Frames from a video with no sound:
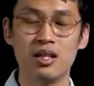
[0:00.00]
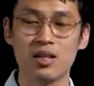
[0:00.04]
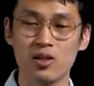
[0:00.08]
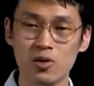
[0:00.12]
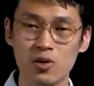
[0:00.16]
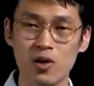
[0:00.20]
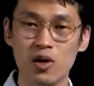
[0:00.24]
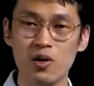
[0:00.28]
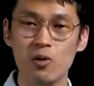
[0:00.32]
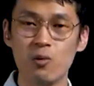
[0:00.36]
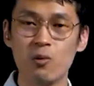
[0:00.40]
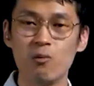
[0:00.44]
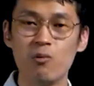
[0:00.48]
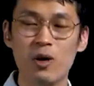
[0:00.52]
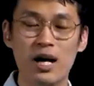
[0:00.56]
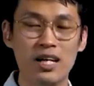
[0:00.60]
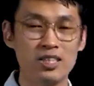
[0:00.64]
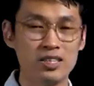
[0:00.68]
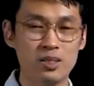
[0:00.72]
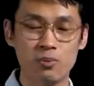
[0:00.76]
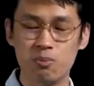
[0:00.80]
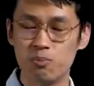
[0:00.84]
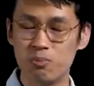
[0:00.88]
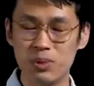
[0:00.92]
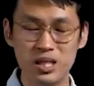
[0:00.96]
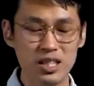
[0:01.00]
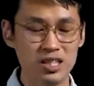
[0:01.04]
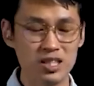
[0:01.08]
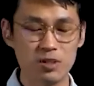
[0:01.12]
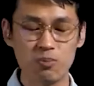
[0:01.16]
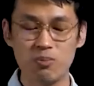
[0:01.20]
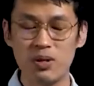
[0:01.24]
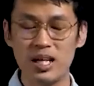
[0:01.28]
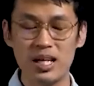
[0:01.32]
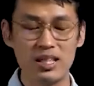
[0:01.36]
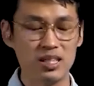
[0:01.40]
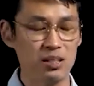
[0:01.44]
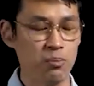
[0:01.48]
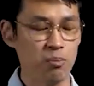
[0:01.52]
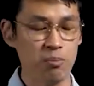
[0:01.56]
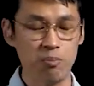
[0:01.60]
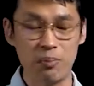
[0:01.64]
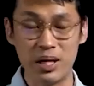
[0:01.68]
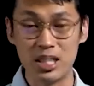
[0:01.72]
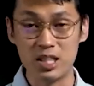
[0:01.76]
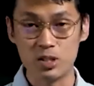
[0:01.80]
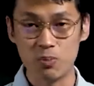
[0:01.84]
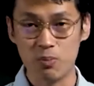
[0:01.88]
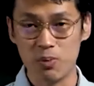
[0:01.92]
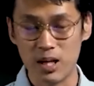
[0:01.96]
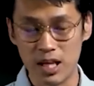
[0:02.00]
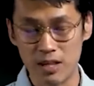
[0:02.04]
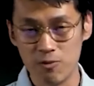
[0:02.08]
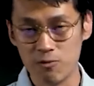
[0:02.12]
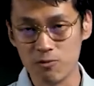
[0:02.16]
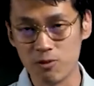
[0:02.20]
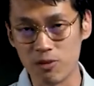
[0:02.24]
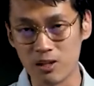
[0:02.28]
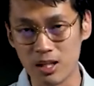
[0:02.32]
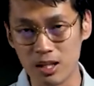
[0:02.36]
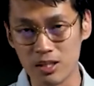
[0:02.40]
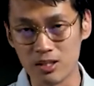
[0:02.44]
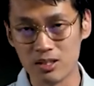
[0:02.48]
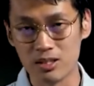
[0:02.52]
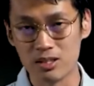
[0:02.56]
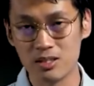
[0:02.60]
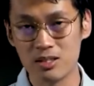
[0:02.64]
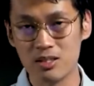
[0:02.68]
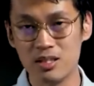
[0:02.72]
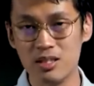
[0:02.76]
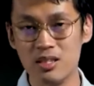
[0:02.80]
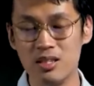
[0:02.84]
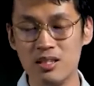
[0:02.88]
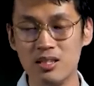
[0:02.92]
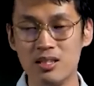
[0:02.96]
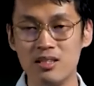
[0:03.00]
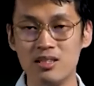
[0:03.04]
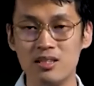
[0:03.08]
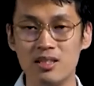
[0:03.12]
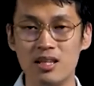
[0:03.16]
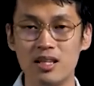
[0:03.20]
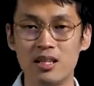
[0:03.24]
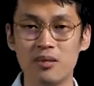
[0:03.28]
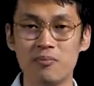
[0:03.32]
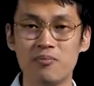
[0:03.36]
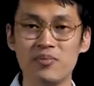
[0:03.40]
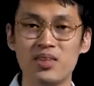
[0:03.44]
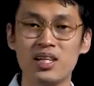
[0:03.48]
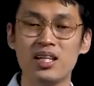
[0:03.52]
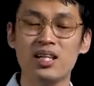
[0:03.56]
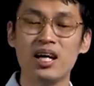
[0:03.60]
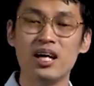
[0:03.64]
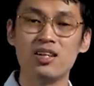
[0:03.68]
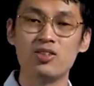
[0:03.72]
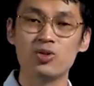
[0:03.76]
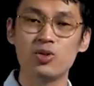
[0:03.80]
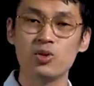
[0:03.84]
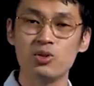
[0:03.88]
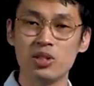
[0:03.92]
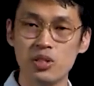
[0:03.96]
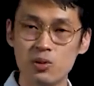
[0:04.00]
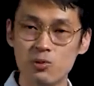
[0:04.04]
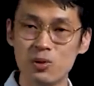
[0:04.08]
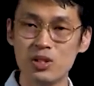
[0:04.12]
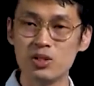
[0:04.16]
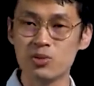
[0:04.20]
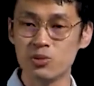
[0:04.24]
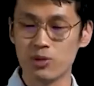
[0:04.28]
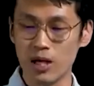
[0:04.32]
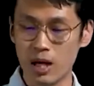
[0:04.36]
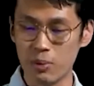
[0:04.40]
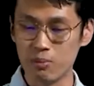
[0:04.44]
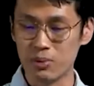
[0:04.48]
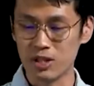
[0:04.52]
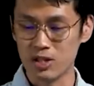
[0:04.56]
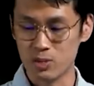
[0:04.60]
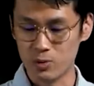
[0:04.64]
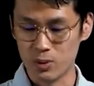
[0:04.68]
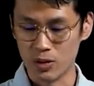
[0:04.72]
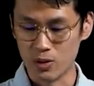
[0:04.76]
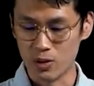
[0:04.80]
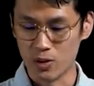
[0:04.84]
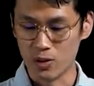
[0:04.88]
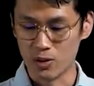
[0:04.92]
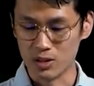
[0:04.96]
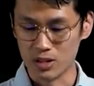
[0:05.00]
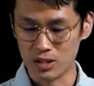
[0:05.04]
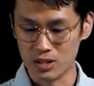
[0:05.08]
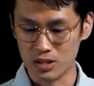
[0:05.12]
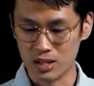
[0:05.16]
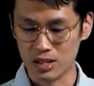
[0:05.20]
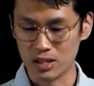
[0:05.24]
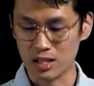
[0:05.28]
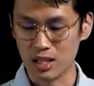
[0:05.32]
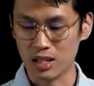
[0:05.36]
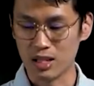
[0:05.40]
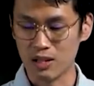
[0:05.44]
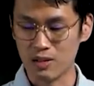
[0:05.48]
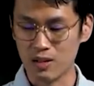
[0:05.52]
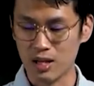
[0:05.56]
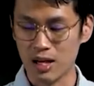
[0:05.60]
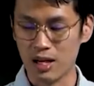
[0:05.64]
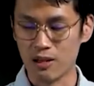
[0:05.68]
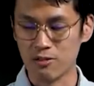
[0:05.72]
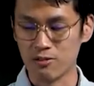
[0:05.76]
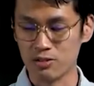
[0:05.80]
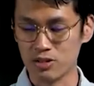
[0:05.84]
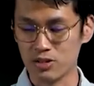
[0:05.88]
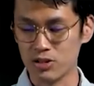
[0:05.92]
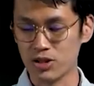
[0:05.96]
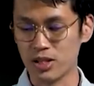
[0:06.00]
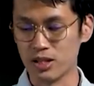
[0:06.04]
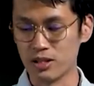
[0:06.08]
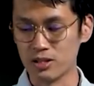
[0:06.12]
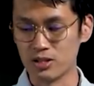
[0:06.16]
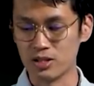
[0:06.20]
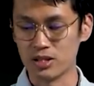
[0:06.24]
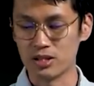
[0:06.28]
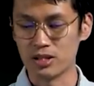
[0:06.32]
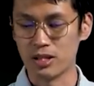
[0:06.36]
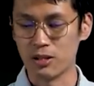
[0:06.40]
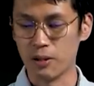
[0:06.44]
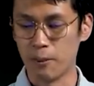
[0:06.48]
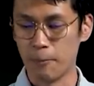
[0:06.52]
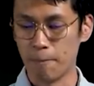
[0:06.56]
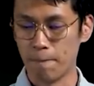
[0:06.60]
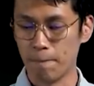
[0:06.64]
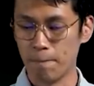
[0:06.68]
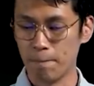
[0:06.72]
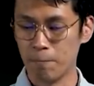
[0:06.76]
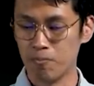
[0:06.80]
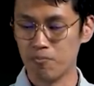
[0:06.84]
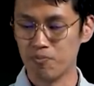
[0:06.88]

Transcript: And God has the biggest plan, the best plan for us, right? And so He wants to help us with all these things that I've shared just now.